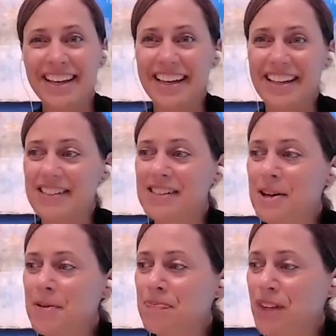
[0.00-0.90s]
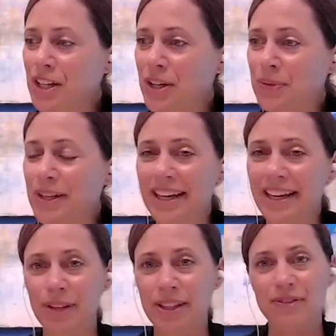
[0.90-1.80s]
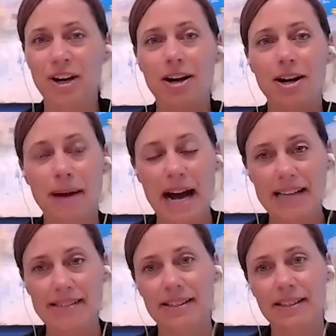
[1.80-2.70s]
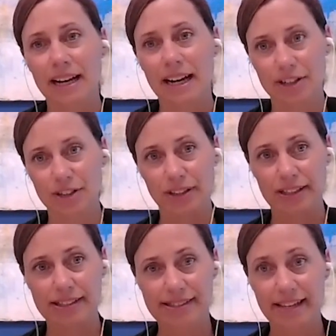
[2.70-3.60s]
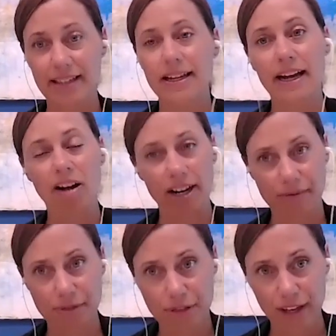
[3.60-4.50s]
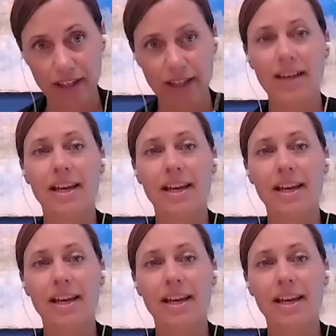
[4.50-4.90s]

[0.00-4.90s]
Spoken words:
is, when they've got capacity to actually sit and kind of think